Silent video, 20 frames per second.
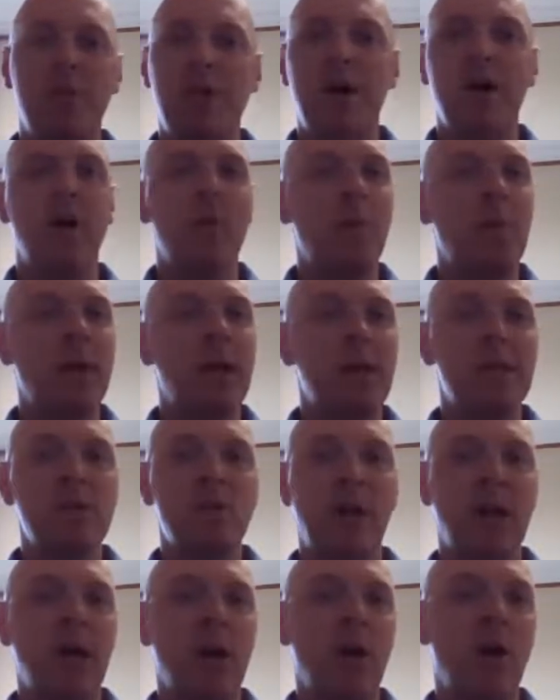
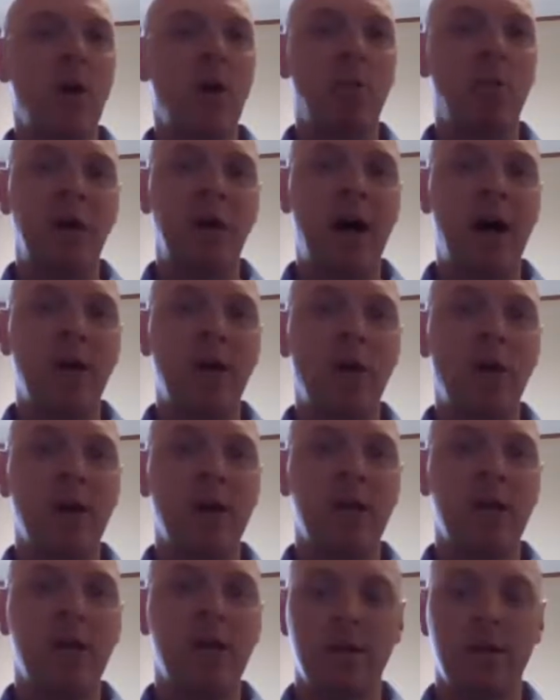therapies, we can help a lot
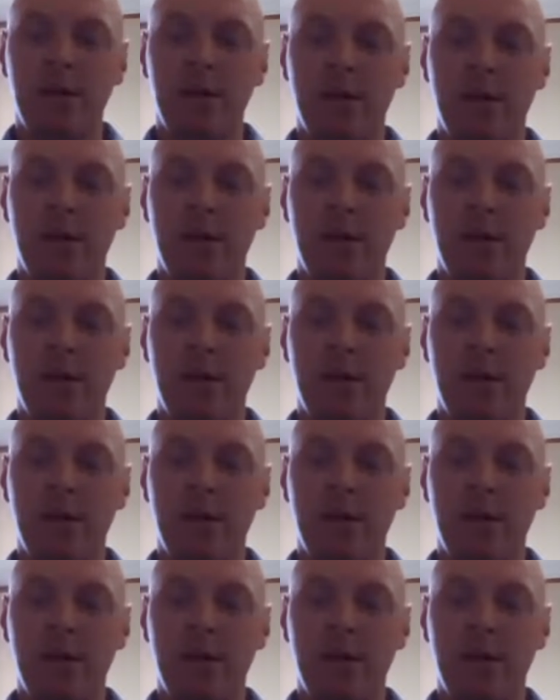with